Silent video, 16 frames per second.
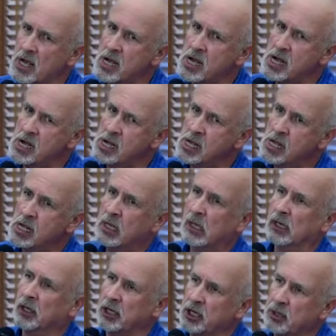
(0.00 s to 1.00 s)
Uh,
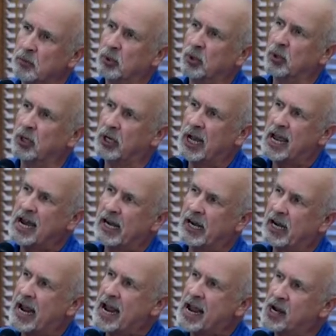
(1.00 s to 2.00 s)
Lindbergh had
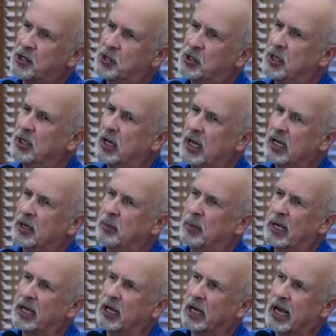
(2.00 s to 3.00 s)
an accident, had to
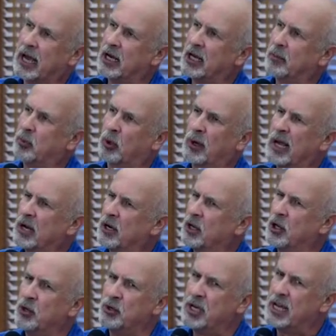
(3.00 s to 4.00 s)
bail out up around
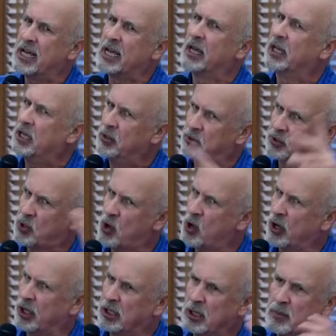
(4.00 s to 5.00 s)
Odell. He was
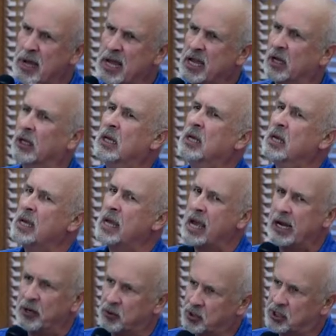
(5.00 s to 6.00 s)
hauling the mail.
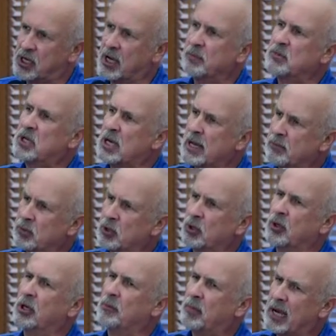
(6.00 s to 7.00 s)
And it was sometime
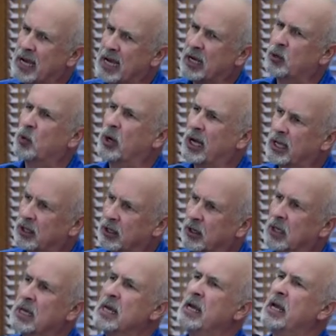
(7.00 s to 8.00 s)
during bad
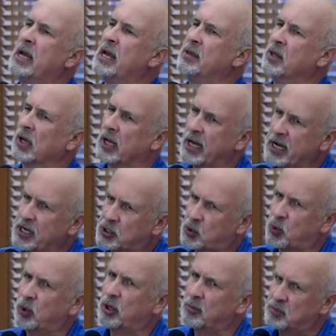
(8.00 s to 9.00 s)
weather, and the lights
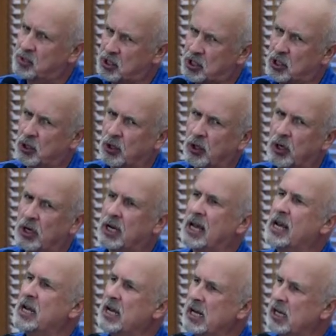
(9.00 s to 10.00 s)
were obscured,
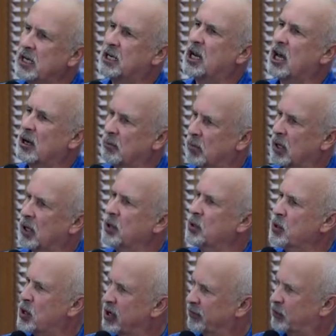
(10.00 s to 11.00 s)
and he'd gotten
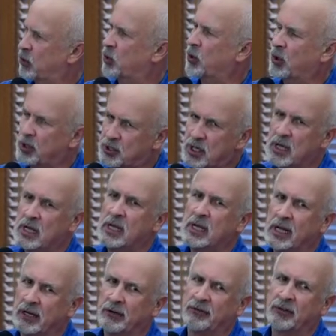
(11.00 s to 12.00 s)
blown off course,
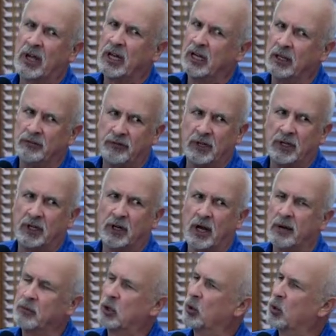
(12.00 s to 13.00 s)
and finally figured,
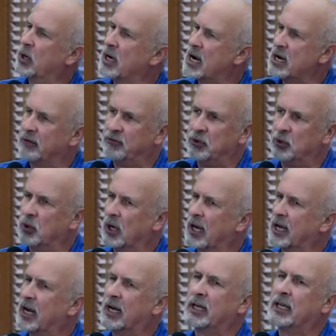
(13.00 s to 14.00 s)
I'm going to run out of fuel.
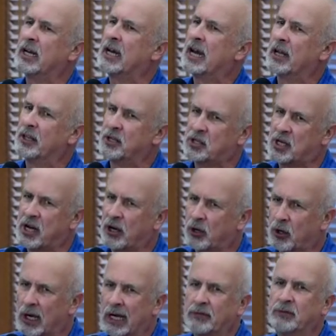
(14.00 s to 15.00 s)
I got to get out of this
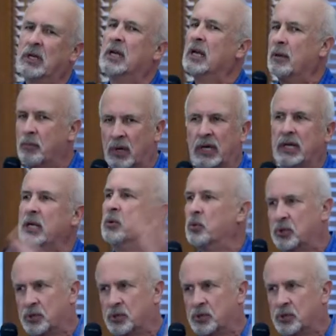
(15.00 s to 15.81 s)
aircraft. But it